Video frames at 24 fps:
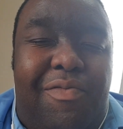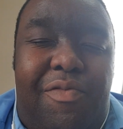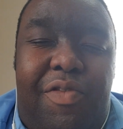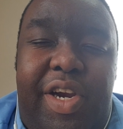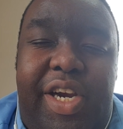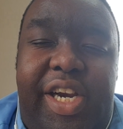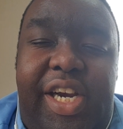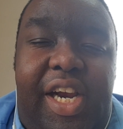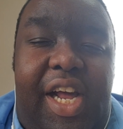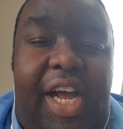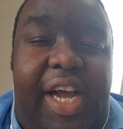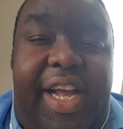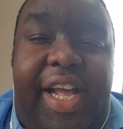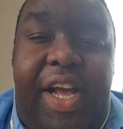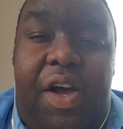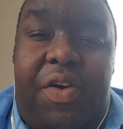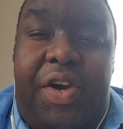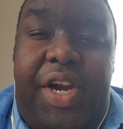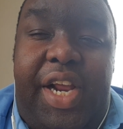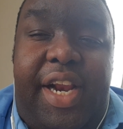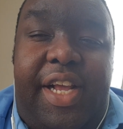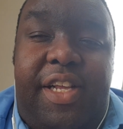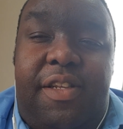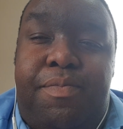really like El
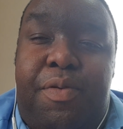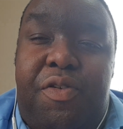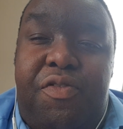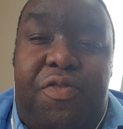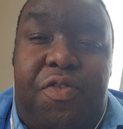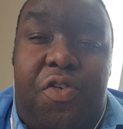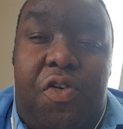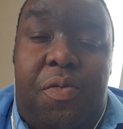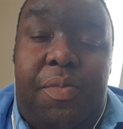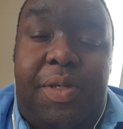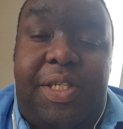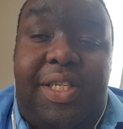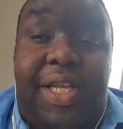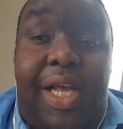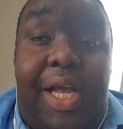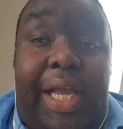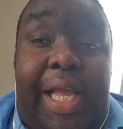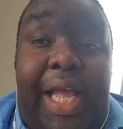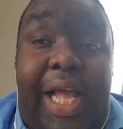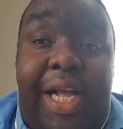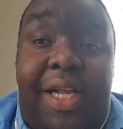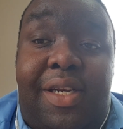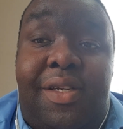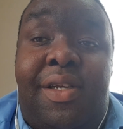Nene's performance.
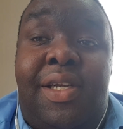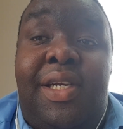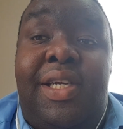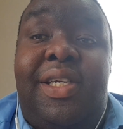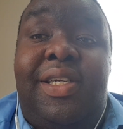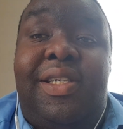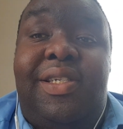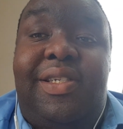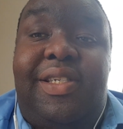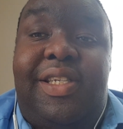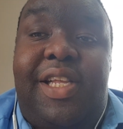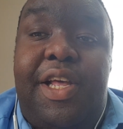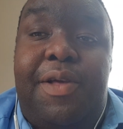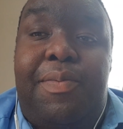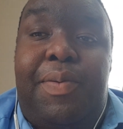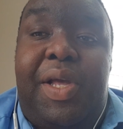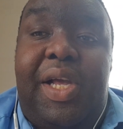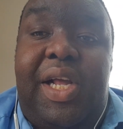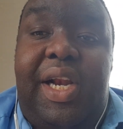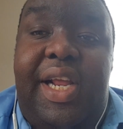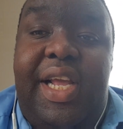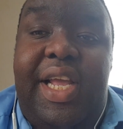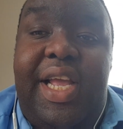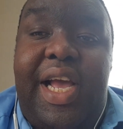Again,
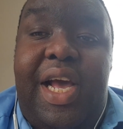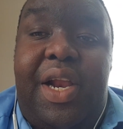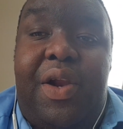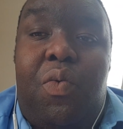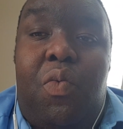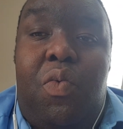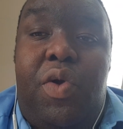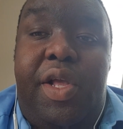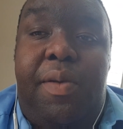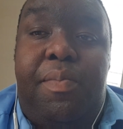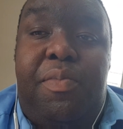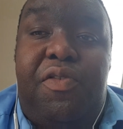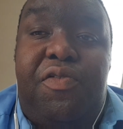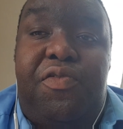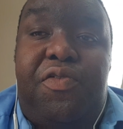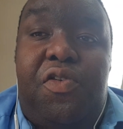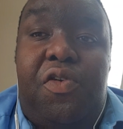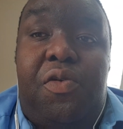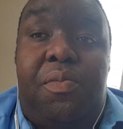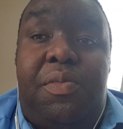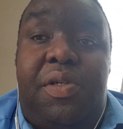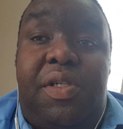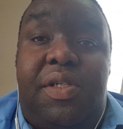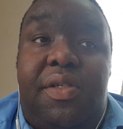typically he had a weak
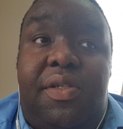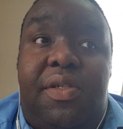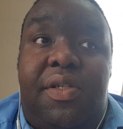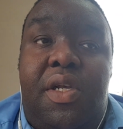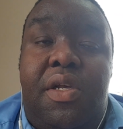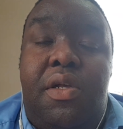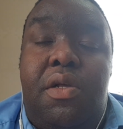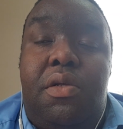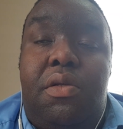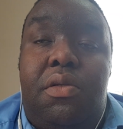performance.